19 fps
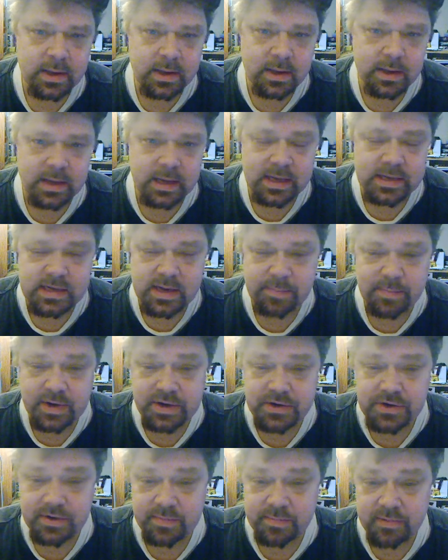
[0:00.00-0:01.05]
As I
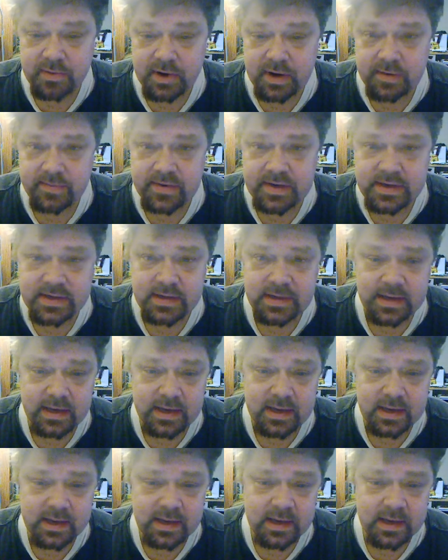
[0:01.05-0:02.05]
mentioned previously,